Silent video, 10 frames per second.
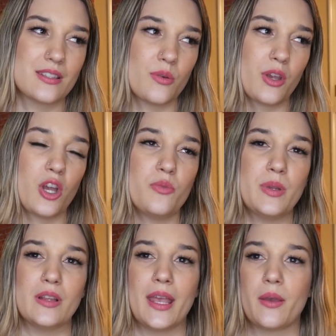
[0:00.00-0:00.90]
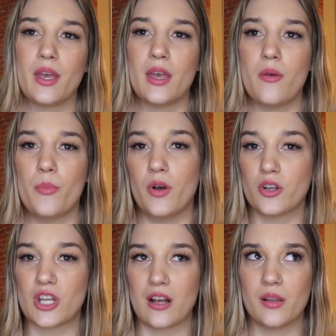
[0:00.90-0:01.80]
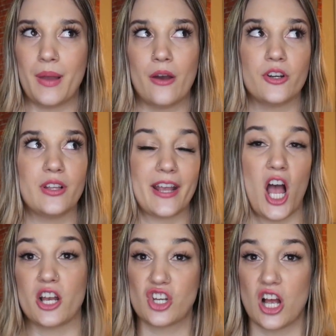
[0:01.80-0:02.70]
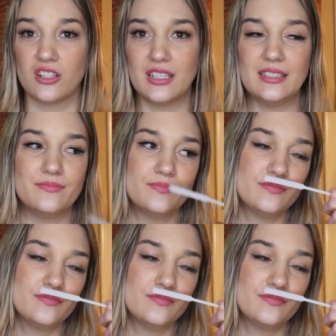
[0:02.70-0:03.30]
So it could be like milk chocolate powder, like hot chocolate.